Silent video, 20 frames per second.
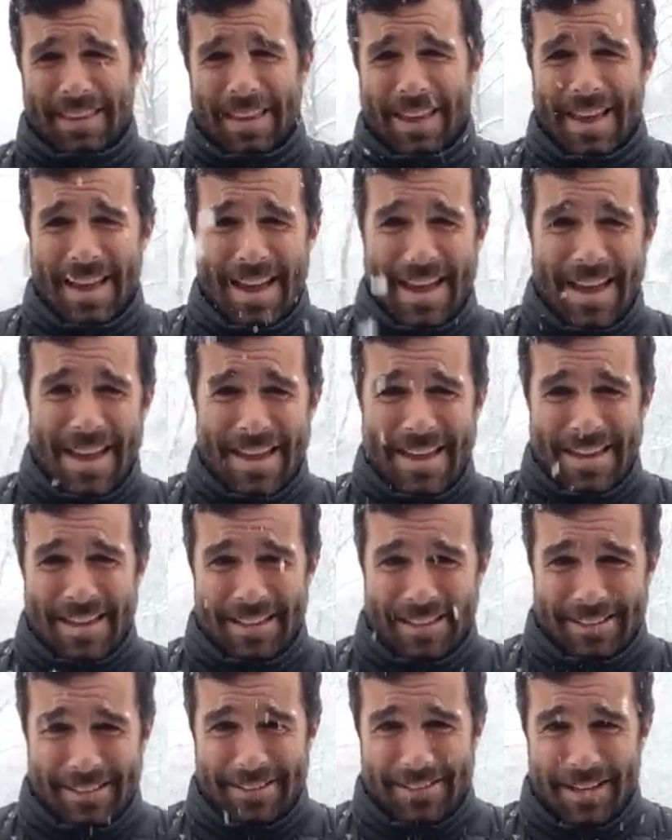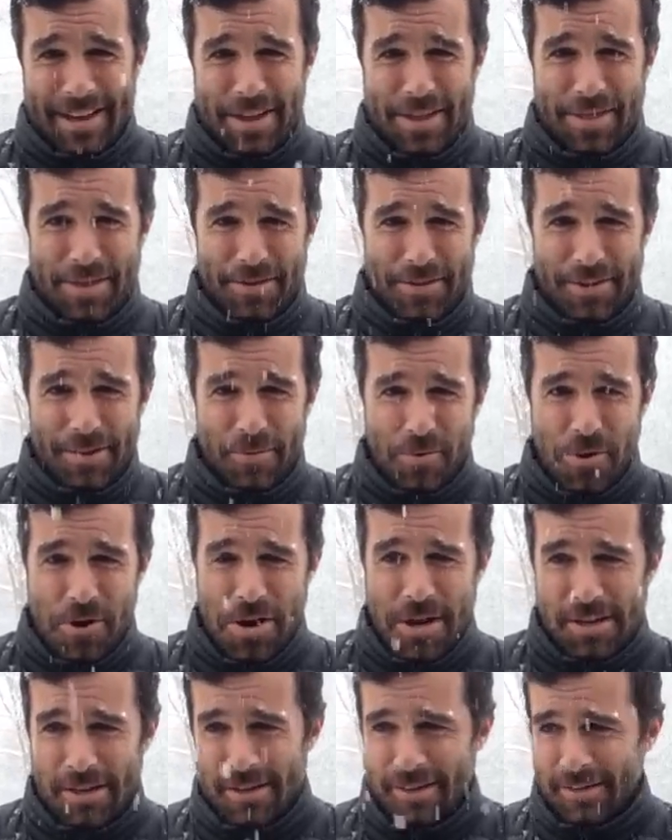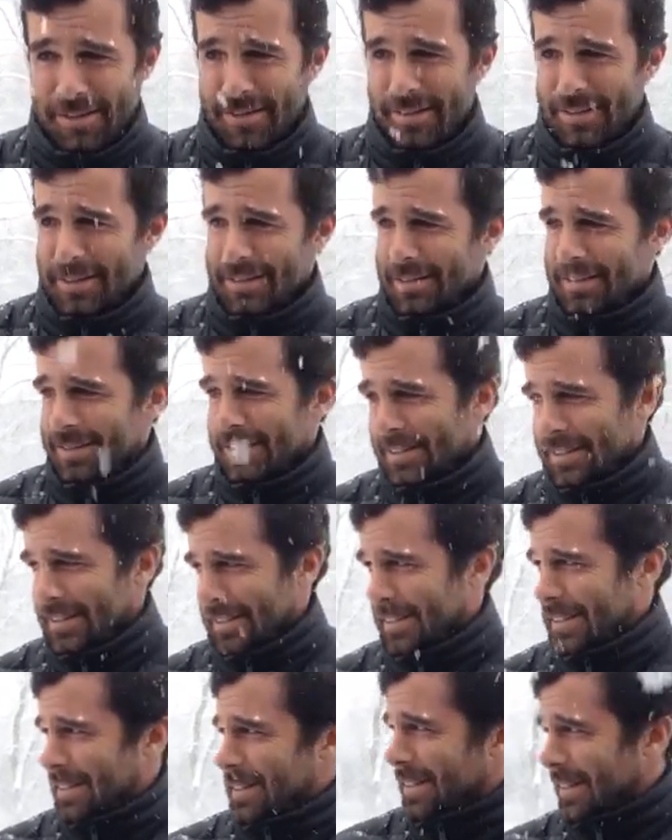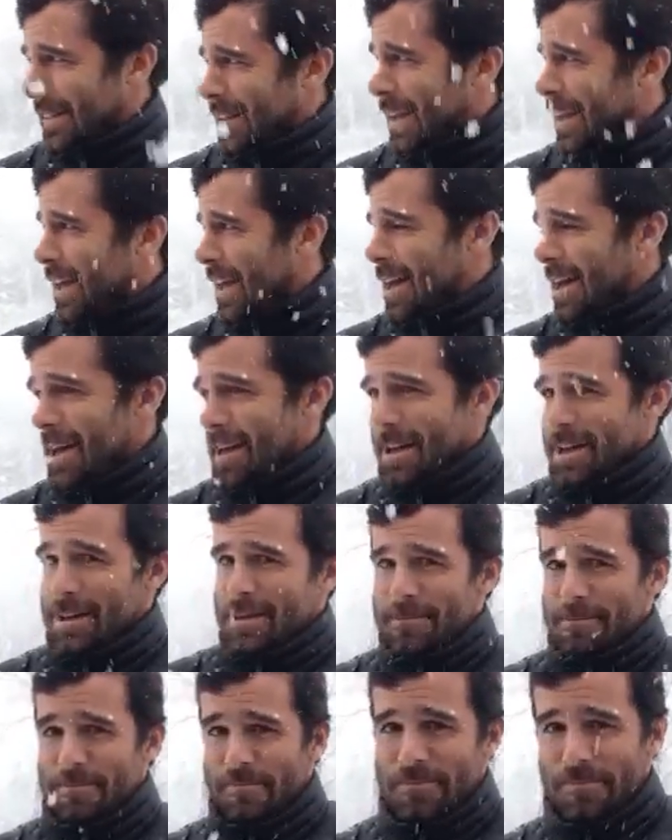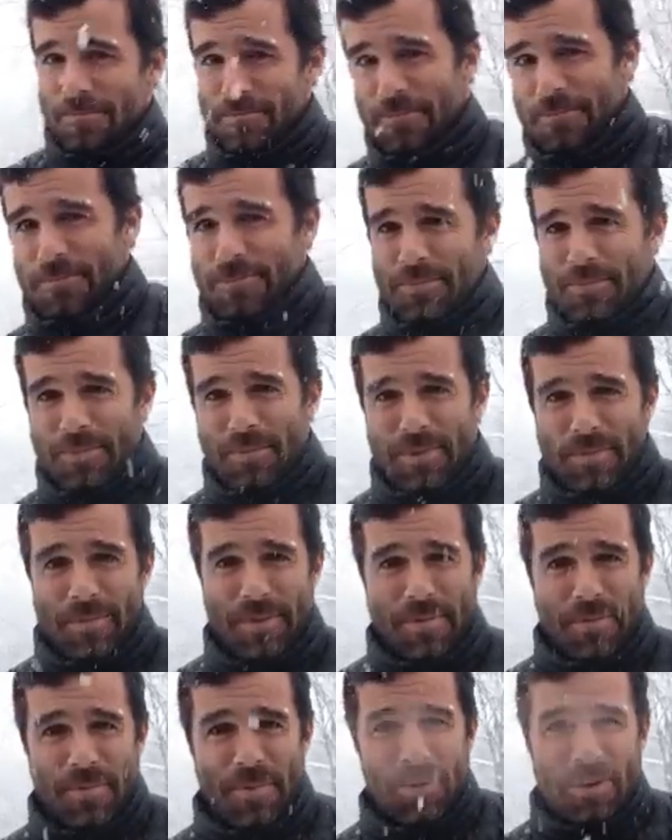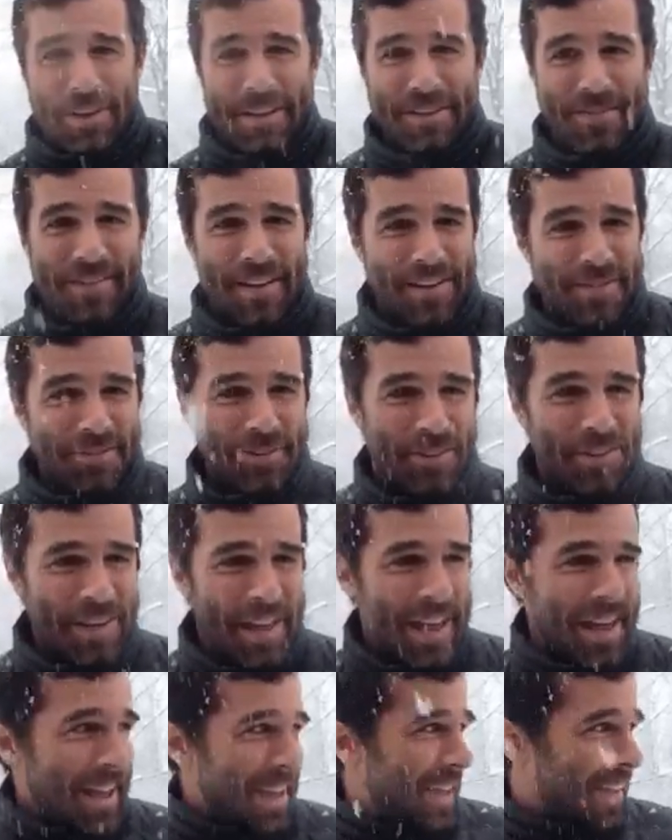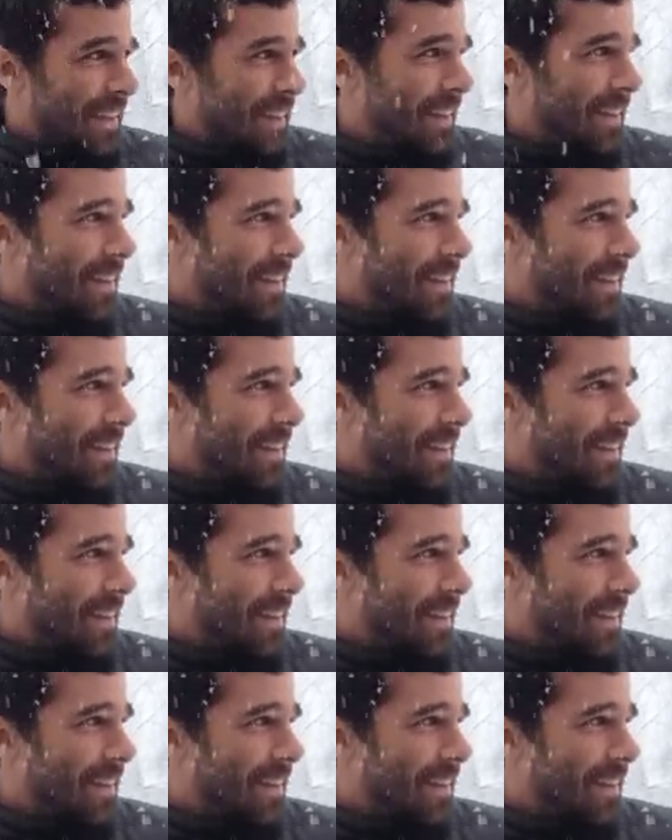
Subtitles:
Hey, day 31. Been a pretty eventful day.